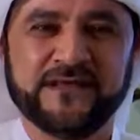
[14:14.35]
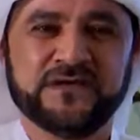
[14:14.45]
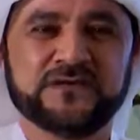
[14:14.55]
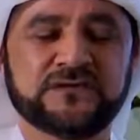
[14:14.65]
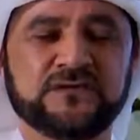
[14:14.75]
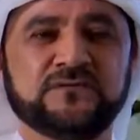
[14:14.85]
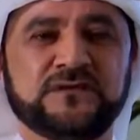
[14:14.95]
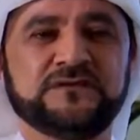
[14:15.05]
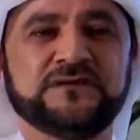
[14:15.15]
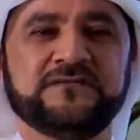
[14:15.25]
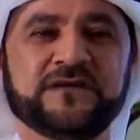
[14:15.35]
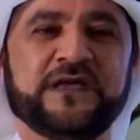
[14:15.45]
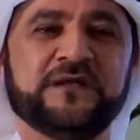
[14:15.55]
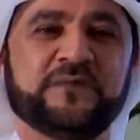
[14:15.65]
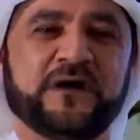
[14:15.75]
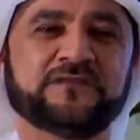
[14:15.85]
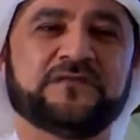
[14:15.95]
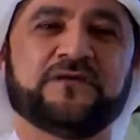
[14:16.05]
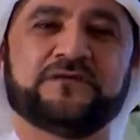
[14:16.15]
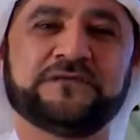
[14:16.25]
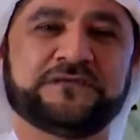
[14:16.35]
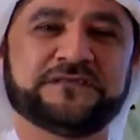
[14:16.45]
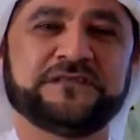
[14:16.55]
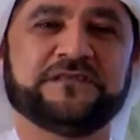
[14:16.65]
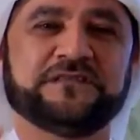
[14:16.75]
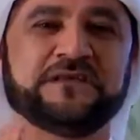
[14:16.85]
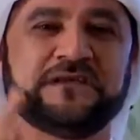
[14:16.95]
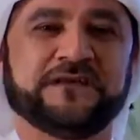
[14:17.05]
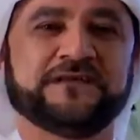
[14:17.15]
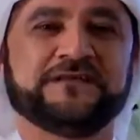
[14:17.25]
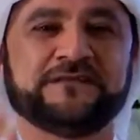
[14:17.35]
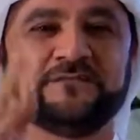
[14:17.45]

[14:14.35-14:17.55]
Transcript: So once you have, again, back to the authenticity thing and